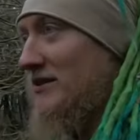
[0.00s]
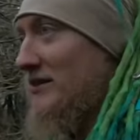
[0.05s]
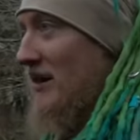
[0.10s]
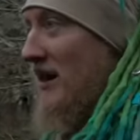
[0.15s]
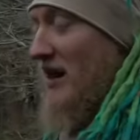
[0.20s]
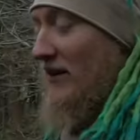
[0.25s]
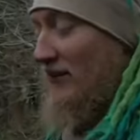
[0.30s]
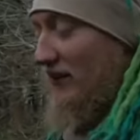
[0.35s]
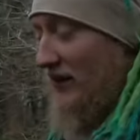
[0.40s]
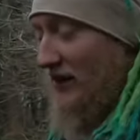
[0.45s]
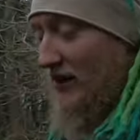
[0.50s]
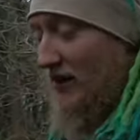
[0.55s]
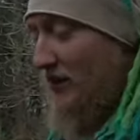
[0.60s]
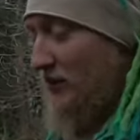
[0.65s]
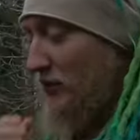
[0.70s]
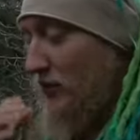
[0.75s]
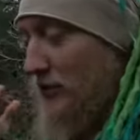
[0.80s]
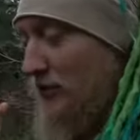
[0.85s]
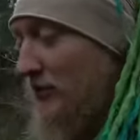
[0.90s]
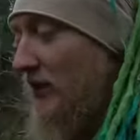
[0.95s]
They have like a
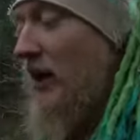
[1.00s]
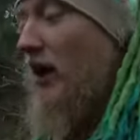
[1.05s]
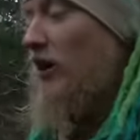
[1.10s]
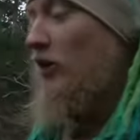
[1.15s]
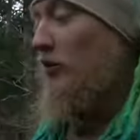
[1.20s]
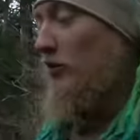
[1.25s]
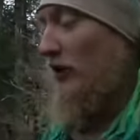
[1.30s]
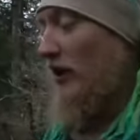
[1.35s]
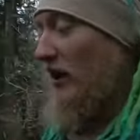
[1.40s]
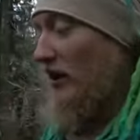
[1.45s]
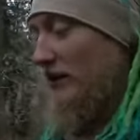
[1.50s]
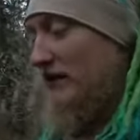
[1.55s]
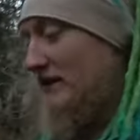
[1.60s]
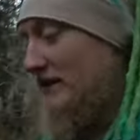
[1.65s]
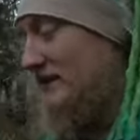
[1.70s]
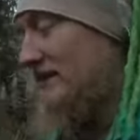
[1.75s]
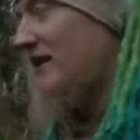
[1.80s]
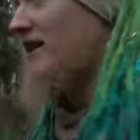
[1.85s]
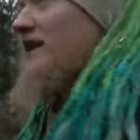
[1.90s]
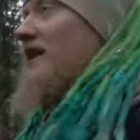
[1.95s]
whole garden
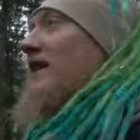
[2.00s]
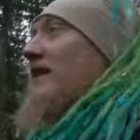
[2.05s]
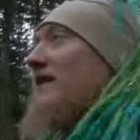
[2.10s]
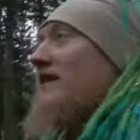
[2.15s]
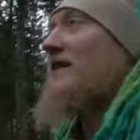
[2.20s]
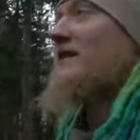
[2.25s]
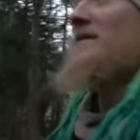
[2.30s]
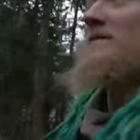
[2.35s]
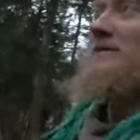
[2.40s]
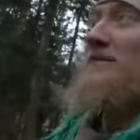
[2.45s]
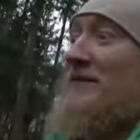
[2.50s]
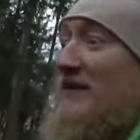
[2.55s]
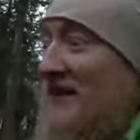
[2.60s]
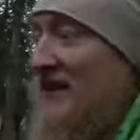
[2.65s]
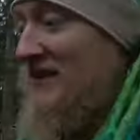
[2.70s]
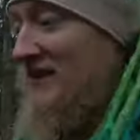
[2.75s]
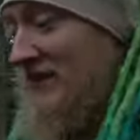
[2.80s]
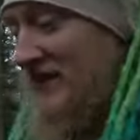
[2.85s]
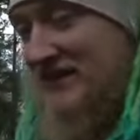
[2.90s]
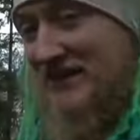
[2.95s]
inside.
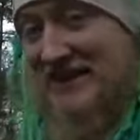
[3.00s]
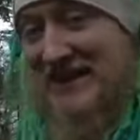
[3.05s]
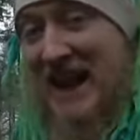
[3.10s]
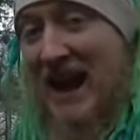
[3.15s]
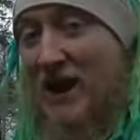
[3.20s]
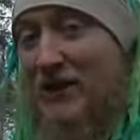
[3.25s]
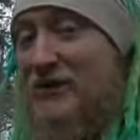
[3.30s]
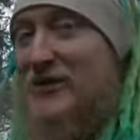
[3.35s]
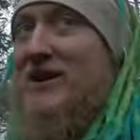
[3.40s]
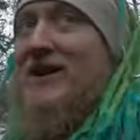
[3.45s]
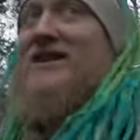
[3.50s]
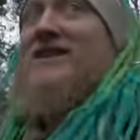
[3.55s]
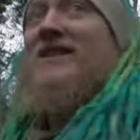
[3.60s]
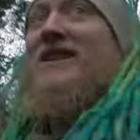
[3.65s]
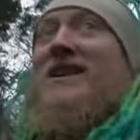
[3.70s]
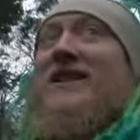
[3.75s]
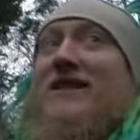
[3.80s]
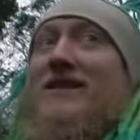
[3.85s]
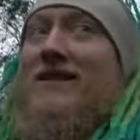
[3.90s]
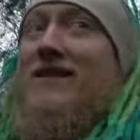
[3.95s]
This is the outside
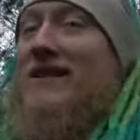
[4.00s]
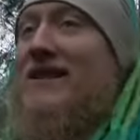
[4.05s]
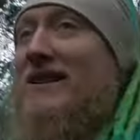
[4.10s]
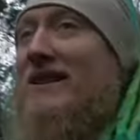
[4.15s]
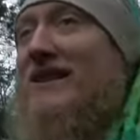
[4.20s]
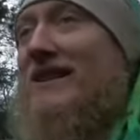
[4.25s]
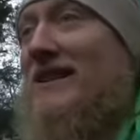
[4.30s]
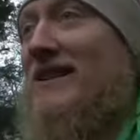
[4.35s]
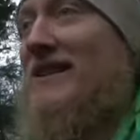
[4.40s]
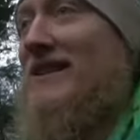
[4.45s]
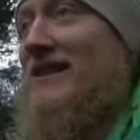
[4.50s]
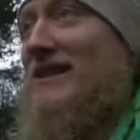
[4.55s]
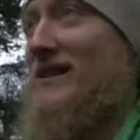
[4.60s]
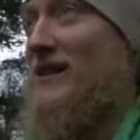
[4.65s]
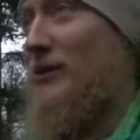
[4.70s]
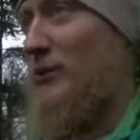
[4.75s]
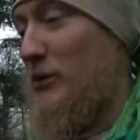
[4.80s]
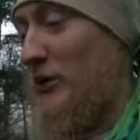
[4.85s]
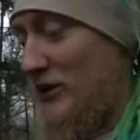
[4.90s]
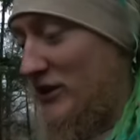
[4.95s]
garden.
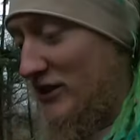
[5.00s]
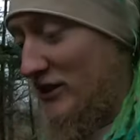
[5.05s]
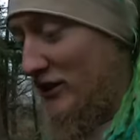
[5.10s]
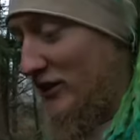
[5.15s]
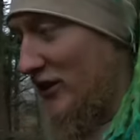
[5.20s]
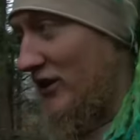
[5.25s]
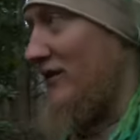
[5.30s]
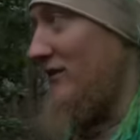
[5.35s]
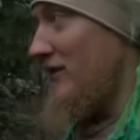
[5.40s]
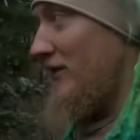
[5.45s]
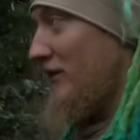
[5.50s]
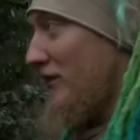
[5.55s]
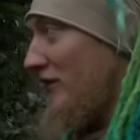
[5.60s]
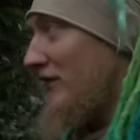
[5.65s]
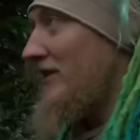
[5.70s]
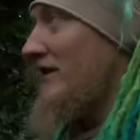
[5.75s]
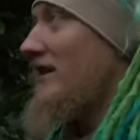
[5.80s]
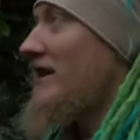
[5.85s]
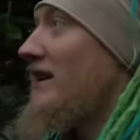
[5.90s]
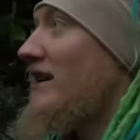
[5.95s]
The one you can just go for free.